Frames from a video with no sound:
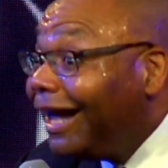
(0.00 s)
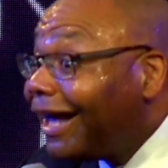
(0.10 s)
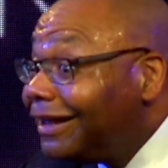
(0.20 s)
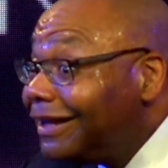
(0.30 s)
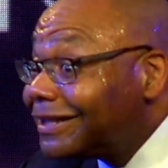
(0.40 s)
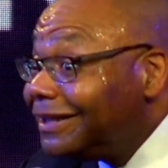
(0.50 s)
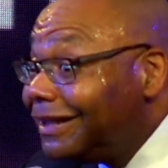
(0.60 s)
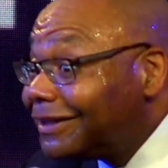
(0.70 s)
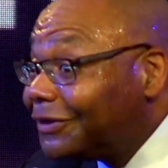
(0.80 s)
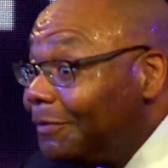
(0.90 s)
Hey, listen,
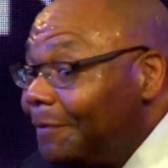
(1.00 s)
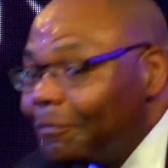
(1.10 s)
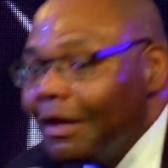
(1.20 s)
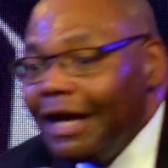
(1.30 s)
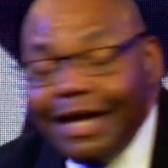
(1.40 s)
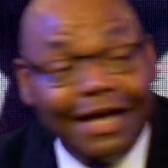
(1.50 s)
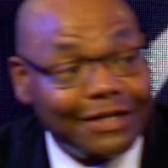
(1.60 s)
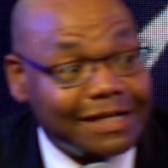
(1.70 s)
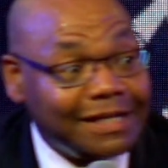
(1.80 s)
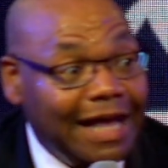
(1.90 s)
listen to me. He
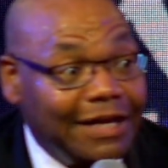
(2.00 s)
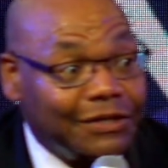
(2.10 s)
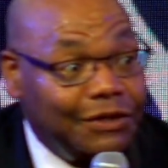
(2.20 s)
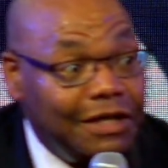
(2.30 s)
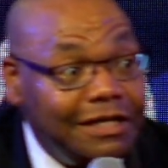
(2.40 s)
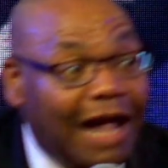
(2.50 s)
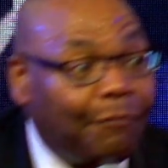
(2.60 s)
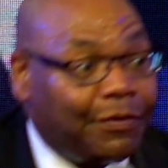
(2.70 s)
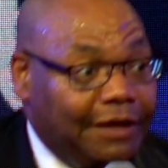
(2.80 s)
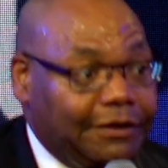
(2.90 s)
says
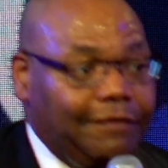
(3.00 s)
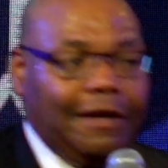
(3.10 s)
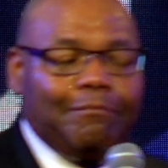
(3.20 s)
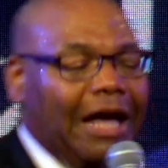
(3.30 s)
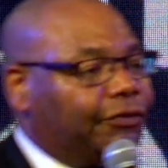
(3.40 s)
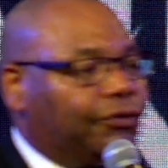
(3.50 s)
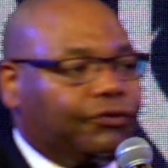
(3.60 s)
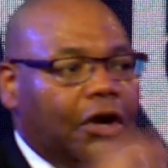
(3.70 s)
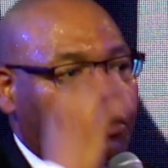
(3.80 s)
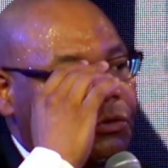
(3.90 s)
nothing to them. I
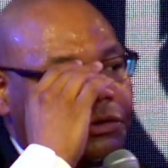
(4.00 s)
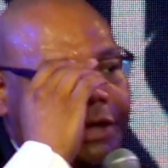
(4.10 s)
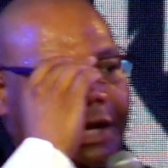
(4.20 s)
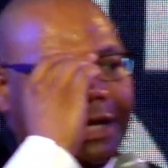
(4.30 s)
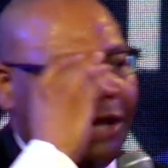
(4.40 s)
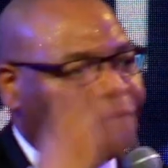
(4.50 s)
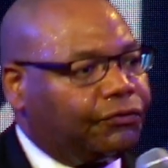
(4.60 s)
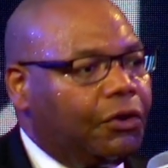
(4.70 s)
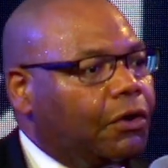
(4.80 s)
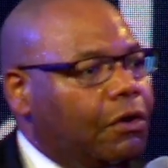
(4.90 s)
struggle, Dean. I
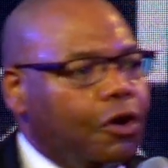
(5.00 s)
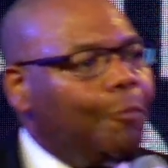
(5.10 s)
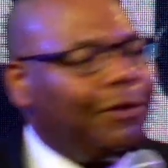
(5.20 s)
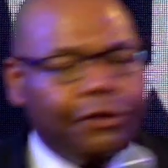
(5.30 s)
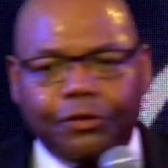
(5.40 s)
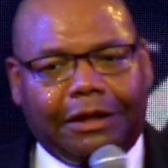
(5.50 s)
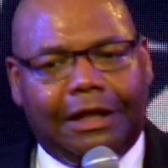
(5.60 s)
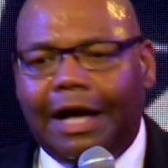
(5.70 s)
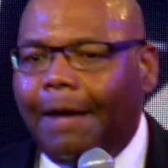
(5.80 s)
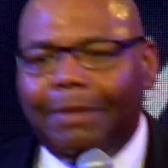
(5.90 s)
struggle
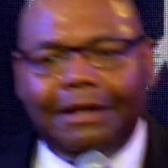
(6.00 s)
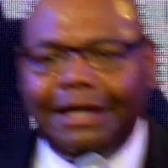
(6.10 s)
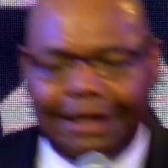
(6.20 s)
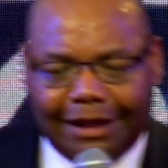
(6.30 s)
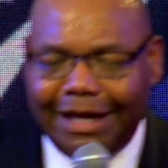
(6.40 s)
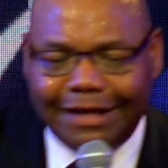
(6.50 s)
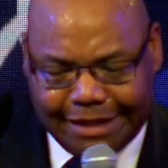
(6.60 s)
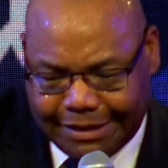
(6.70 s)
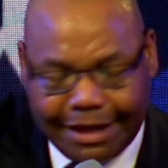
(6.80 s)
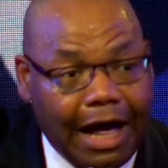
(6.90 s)
hermeneutically, homiletically. I
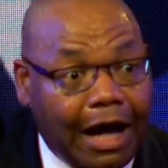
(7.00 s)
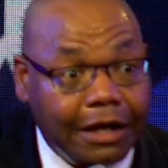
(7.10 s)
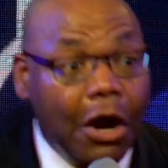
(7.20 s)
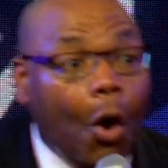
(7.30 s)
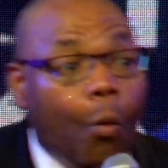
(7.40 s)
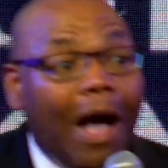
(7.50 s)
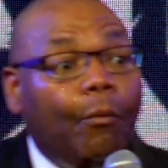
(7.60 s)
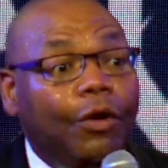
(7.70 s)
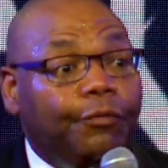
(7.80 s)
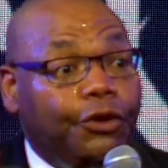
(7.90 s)
said, God, why
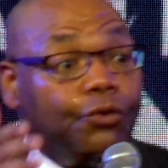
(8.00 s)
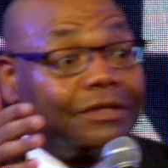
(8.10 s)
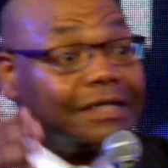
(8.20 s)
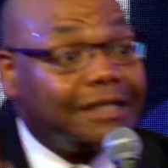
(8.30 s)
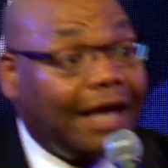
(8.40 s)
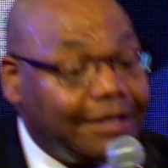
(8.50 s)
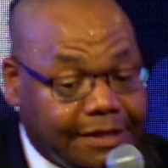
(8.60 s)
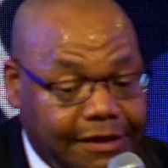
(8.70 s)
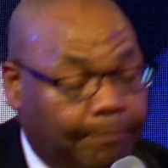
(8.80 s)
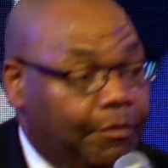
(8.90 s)
wouldn't you say
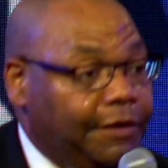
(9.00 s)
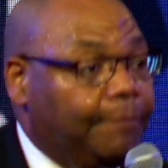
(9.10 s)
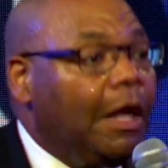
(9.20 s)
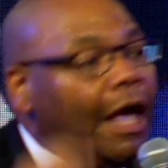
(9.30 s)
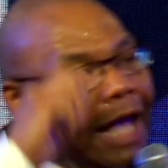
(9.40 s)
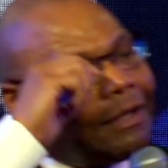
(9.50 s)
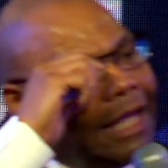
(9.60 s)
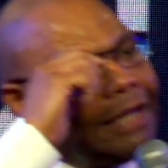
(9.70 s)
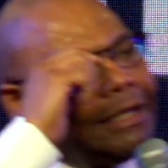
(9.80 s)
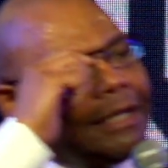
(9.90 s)
something to them? And
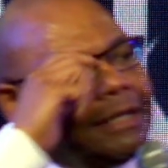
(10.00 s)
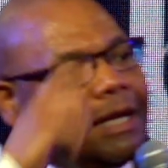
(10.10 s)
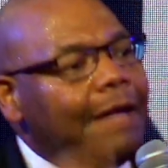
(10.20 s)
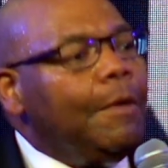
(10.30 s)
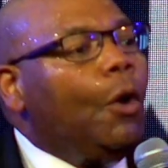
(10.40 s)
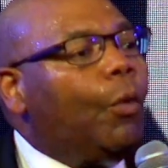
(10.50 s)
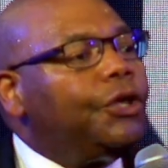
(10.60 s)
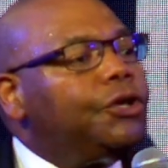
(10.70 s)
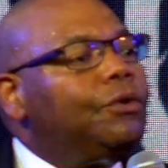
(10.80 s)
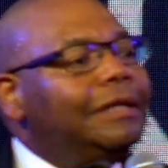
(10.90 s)
isn't it deep when
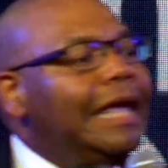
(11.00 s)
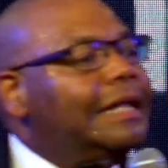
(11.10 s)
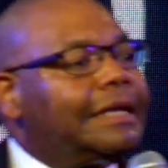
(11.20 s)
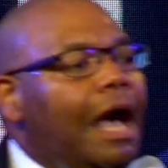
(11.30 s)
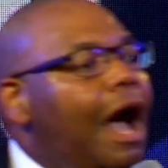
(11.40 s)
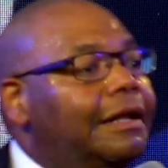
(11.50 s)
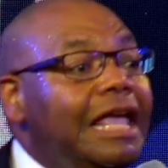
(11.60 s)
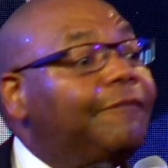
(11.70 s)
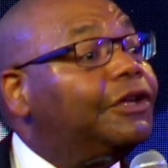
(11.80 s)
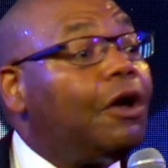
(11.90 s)
you need God,
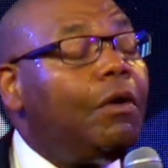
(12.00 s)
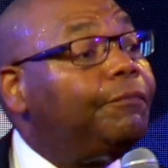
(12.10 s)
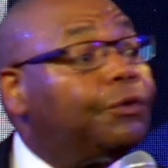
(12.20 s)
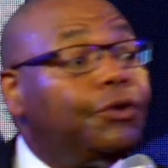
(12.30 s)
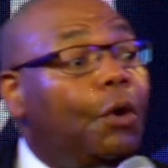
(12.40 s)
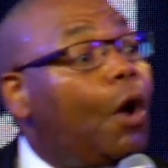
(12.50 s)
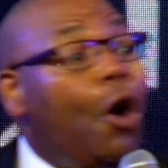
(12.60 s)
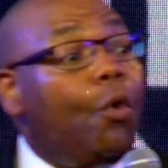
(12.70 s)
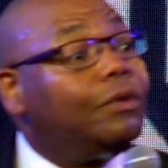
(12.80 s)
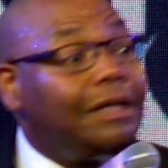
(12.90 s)
even going through your
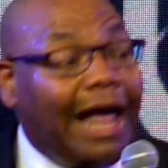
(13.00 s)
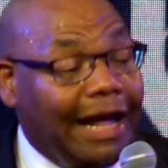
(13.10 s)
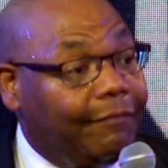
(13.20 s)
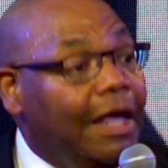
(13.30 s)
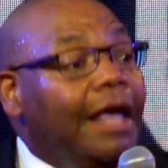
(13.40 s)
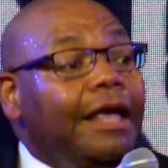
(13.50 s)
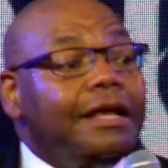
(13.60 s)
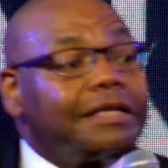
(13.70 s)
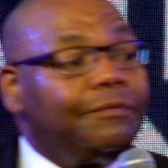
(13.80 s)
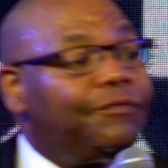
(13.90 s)
own life? If
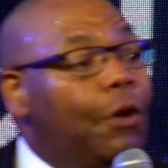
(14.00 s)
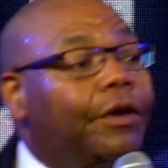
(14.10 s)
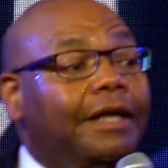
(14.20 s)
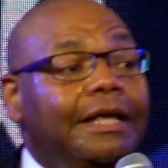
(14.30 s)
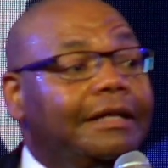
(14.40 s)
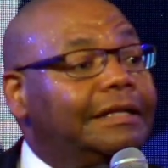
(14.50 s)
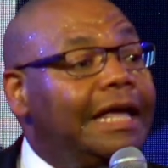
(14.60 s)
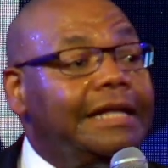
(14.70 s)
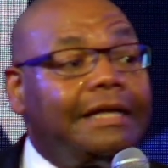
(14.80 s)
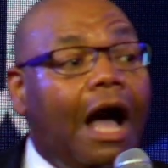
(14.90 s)
some folk in here
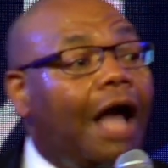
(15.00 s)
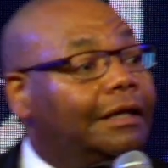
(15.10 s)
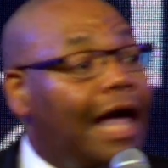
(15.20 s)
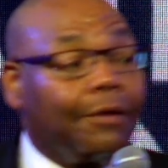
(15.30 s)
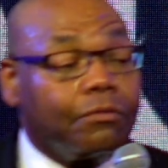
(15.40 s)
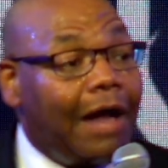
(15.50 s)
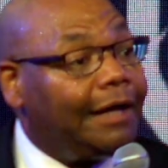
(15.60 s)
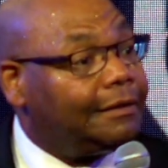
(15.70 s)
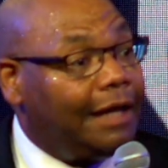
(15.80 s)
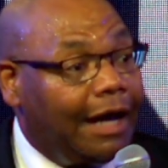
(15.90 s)
need God like right
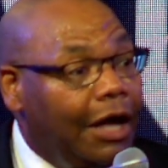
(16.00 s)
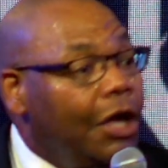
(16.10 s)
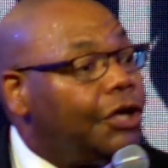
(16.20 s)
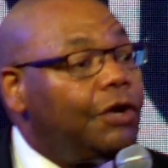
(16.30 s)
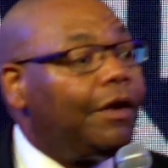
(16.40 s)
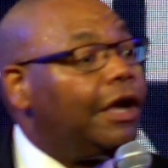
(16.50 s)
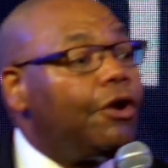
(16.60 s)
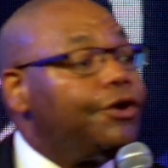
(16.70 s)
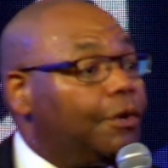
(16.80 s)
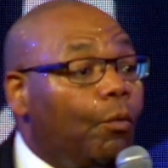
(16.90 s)
now, you ain't
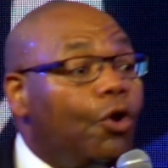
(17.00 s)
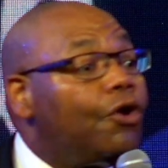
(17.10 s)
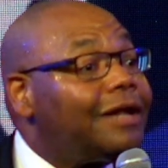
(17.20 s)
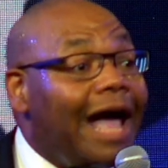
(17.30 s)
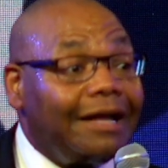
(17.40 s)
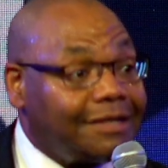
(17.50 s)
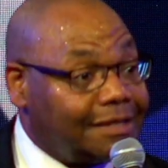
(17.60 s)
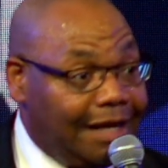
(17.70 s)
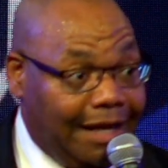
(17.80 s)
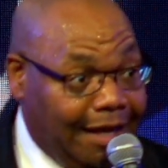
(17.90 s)
heard a word I
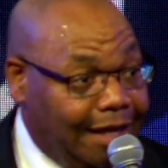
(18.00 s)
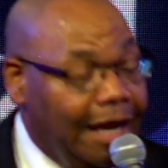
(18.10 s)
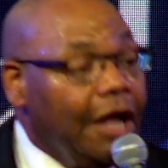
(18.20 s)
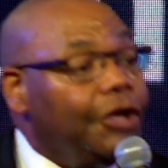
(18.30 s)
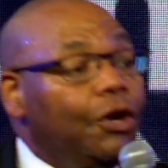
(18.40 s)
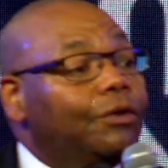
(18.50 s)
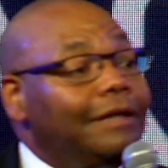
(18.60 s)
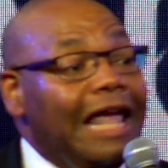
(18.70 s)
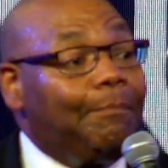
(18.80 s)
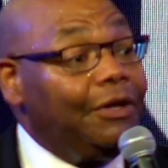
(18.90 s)
said. Your
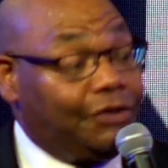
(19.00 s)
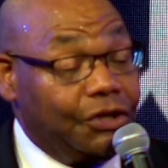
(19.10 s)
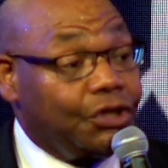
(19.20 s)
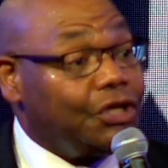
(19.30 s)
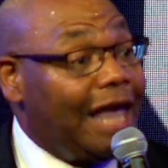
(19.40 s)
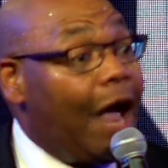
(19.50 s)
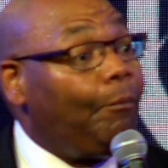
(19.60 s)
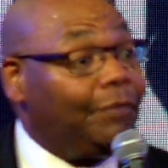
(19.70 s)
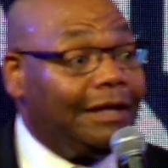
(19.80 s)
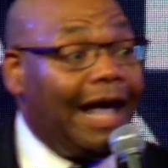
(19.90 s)
neighbor just
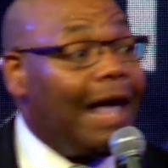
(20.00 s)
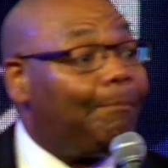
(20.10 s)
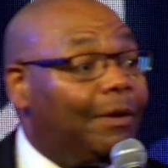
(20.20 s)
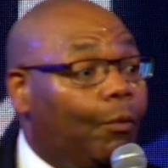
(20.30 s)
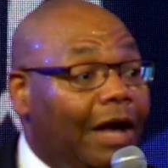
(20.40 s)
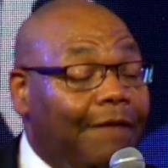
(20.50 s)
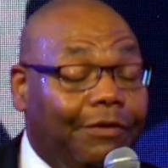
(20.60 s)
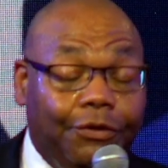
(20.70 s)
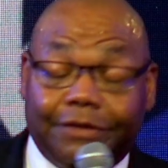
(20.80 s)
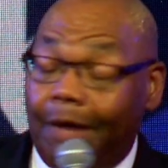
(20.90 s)
shouting and happy, waving.
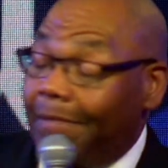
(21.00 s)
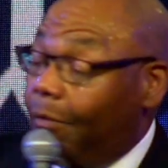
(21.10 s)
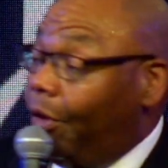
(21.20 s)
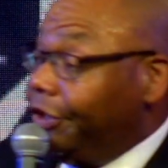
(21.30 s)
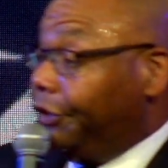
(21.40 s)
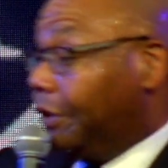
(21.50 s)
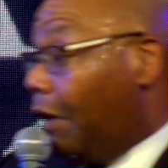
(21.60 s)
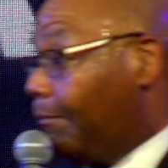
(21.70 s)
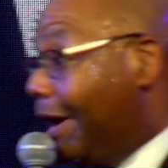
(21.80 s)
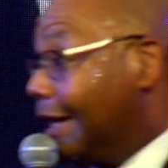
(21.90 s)
You talking about what he
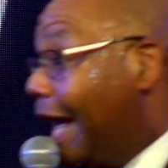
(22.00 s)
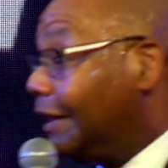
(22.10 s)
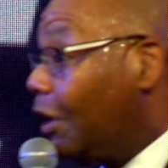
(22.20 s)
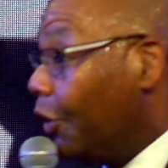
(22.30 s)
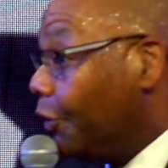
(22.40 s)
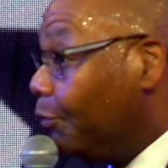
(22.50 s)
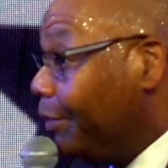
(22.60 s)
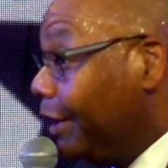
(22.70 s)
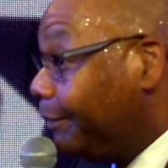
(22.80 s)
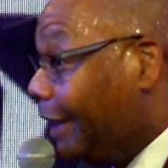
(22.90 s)
talking about? How long he gonna be up there?